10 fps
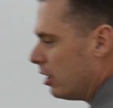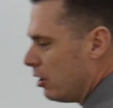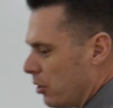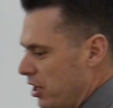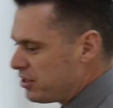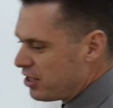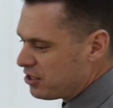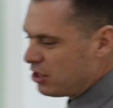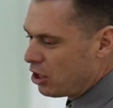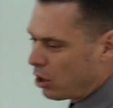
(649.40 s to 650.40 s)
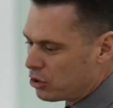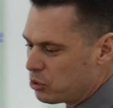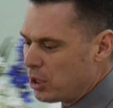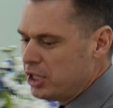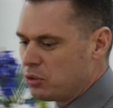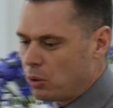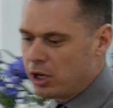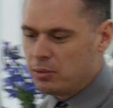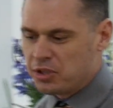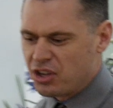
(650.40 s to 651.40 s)
where they says, you know,
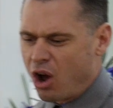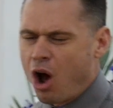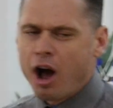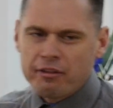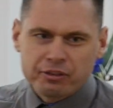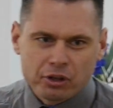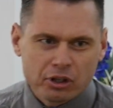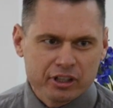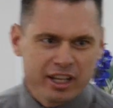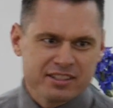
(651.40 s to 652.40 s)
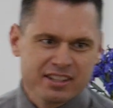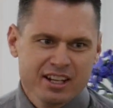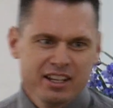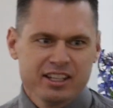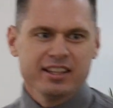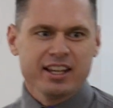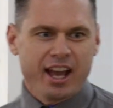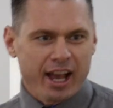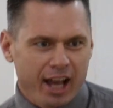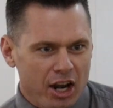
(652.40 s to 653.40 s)
2020 was awful. Let's get the
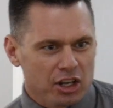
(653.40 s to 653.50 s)
heck out